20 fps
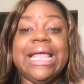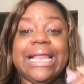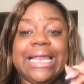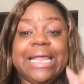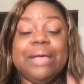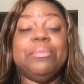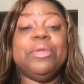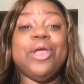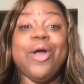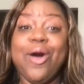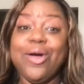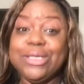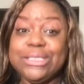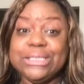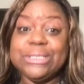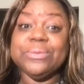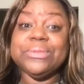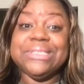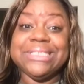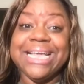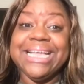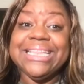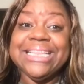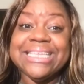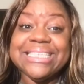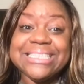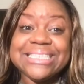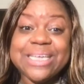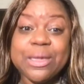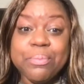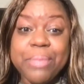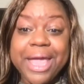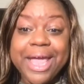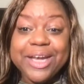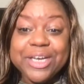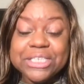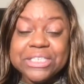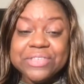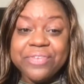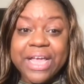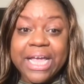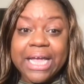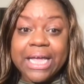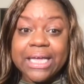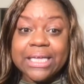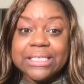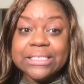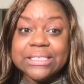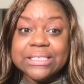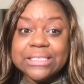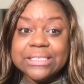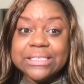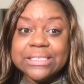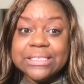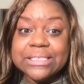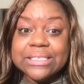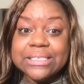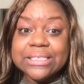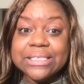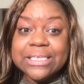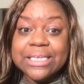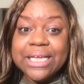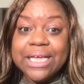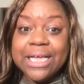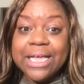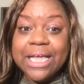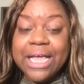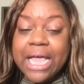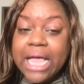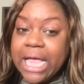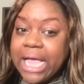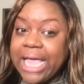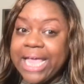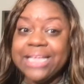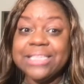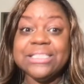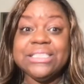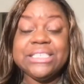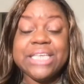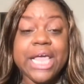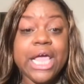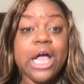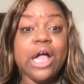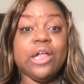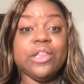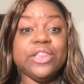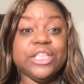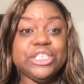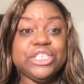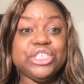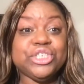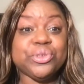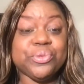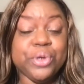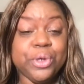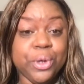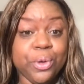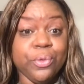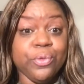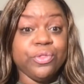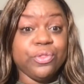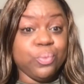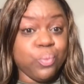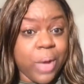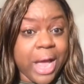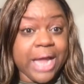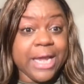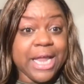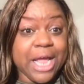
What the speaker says: Let me also say this, Commanders fans. And tell the truth, why